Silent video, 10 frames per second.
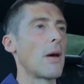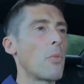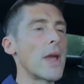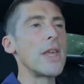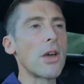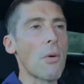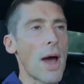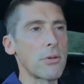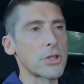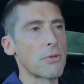When you go
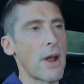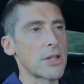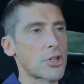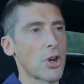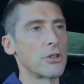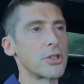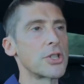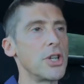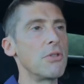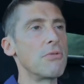out to
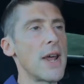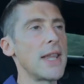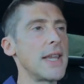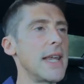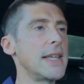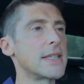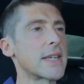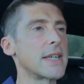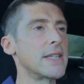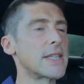restaurants, you really need to
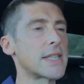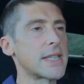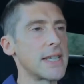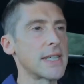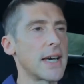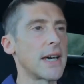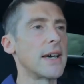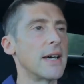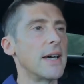consider,